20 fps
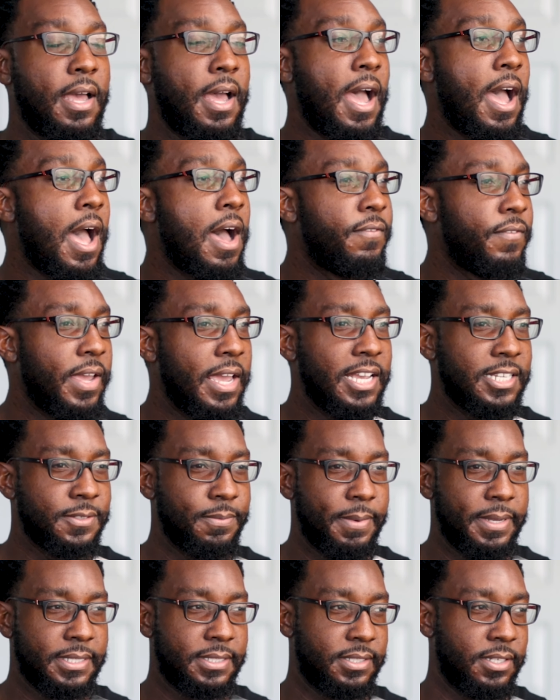I've asked
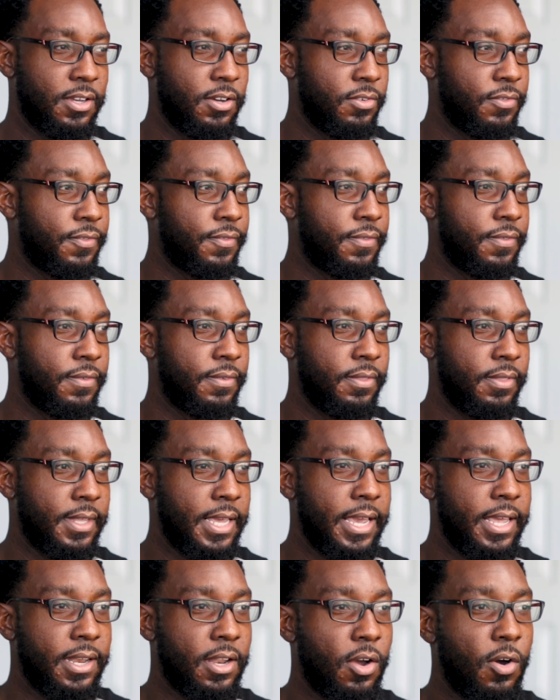myself
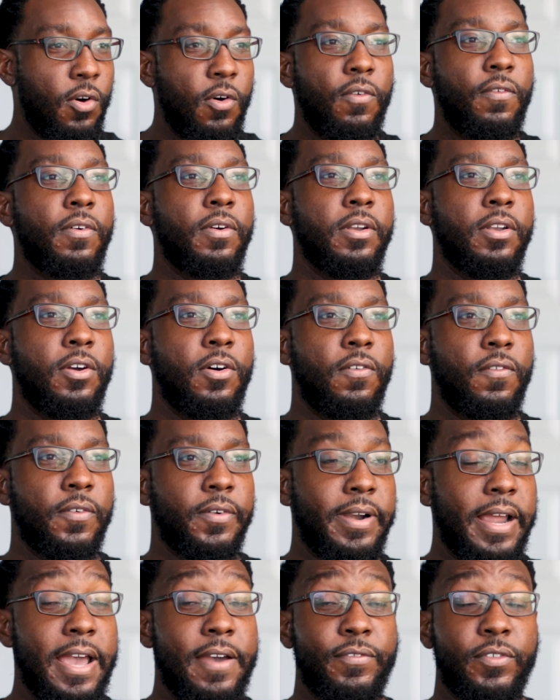that over and
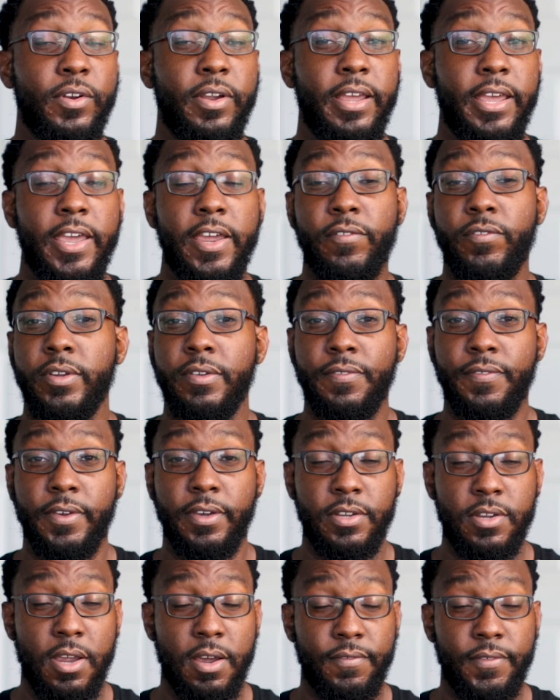over after every
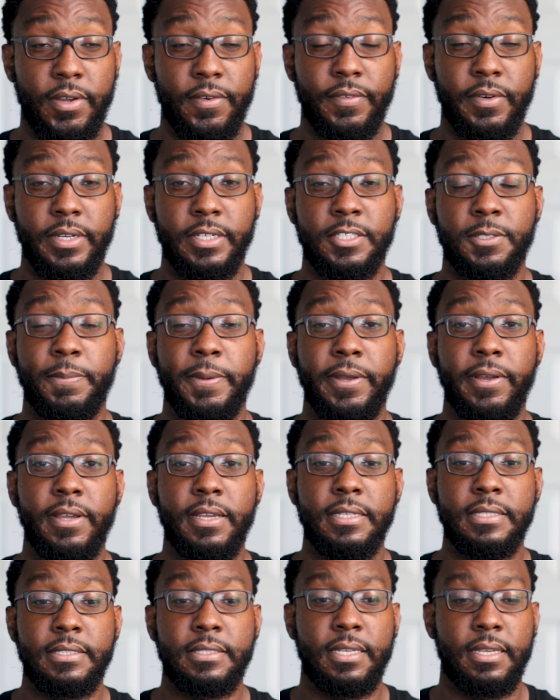failure I've ever
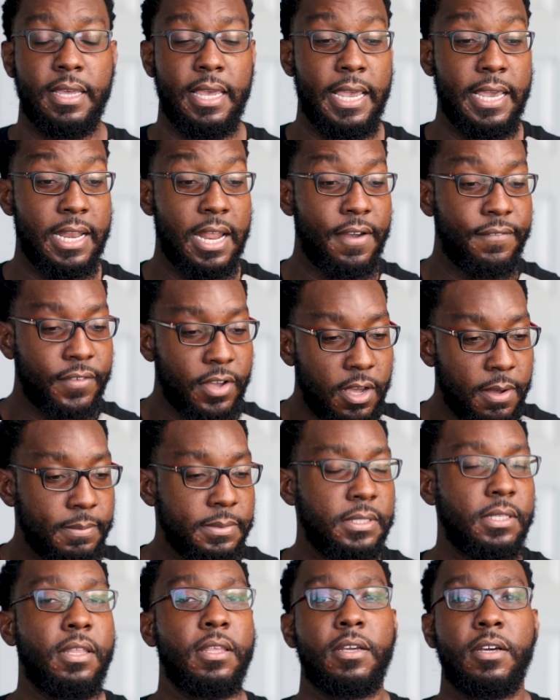experienced, and I've come
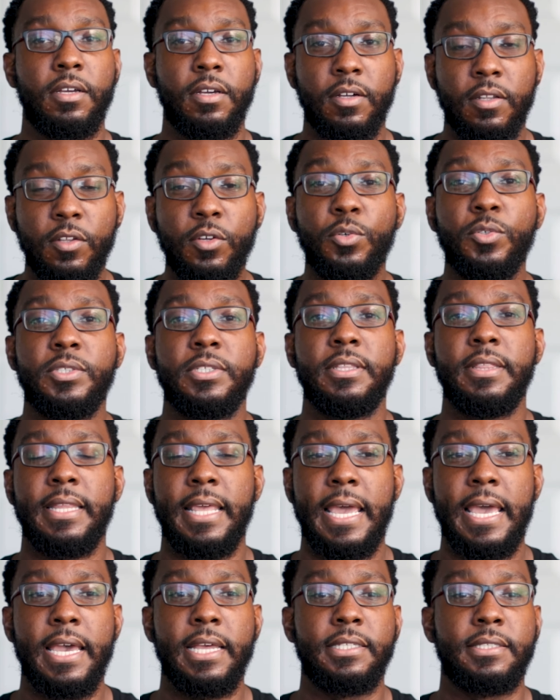to the conclusion
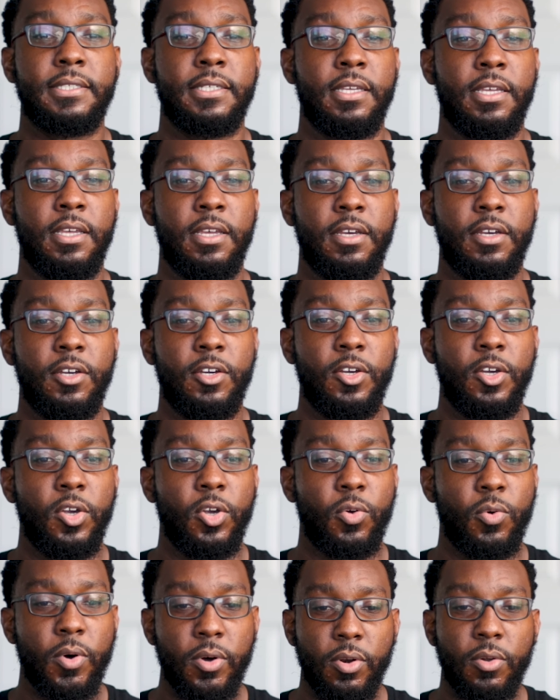that,
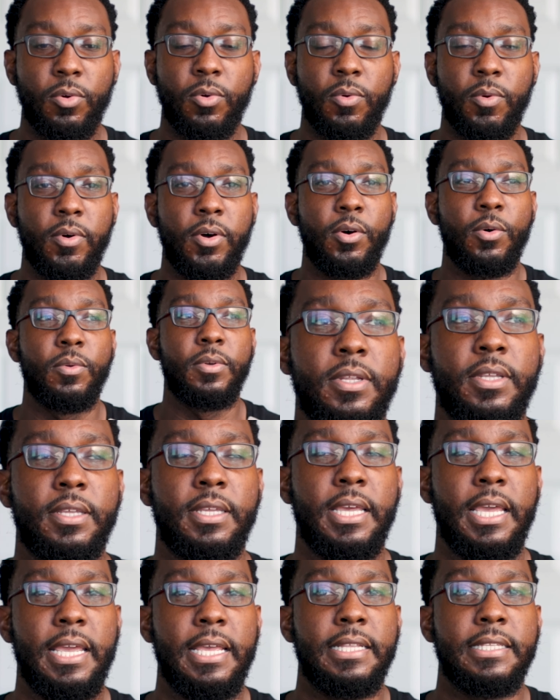quote unquote,
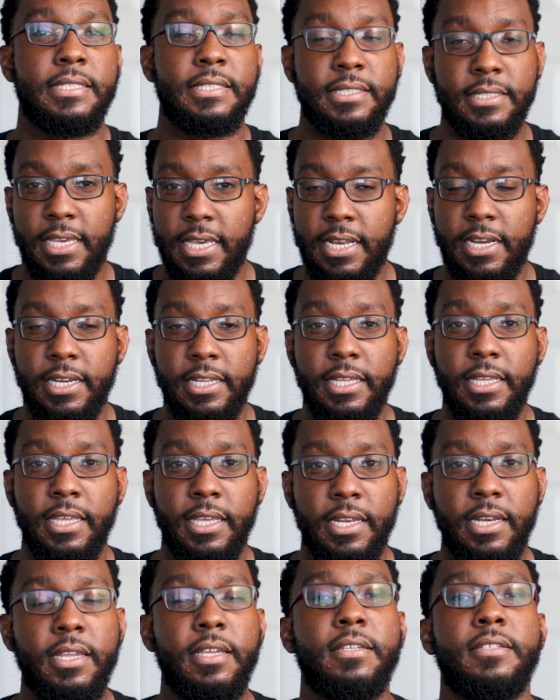insanity
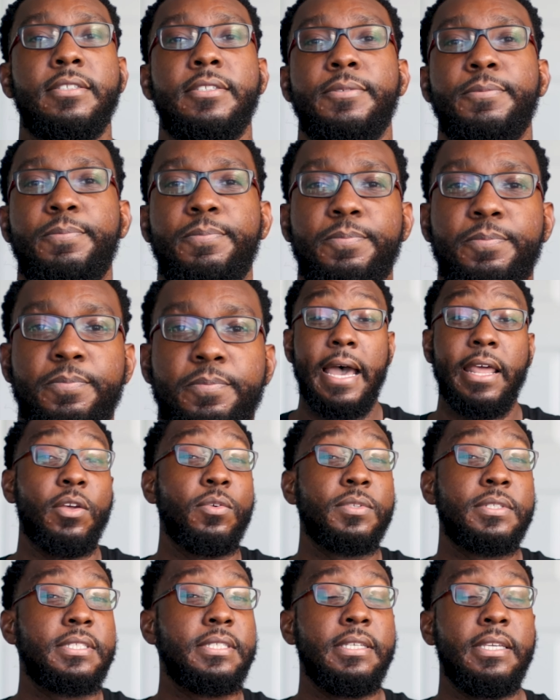it is. I
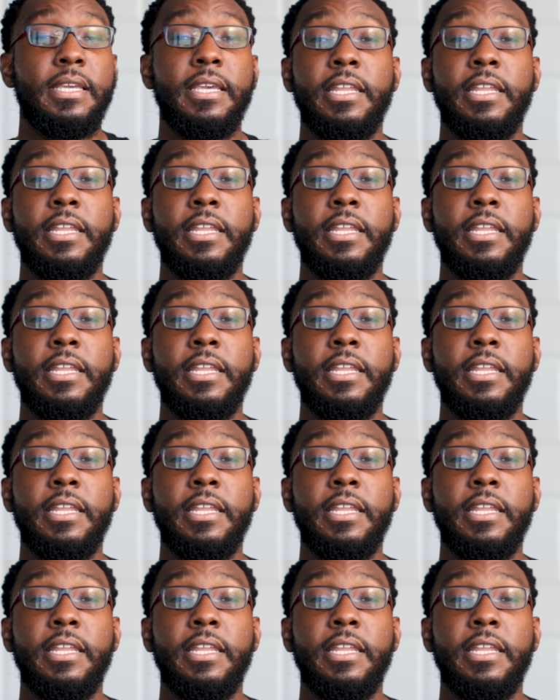don't see